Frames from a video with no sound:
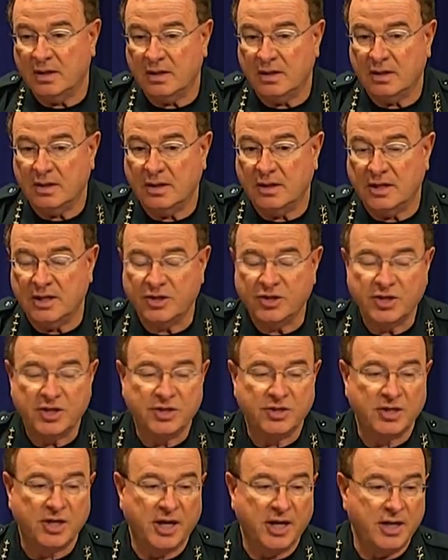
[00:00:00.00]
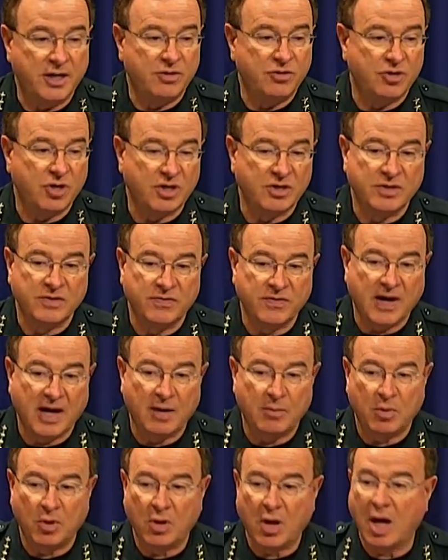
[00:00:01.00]
This is a
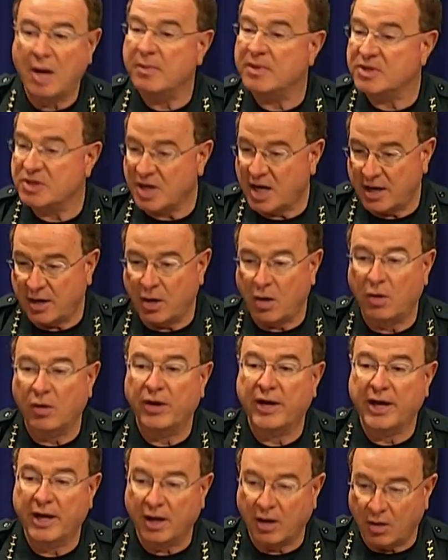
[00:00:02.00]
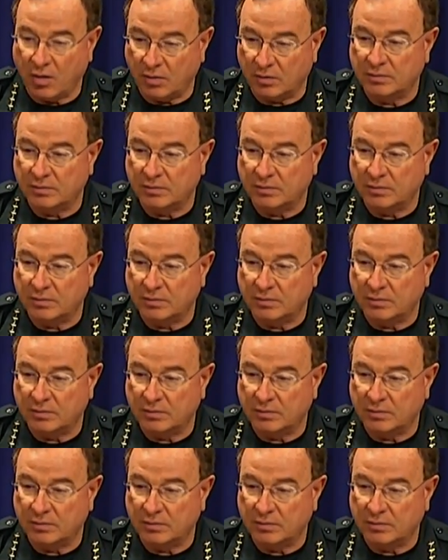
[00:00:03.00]
justifiable homicide all day long.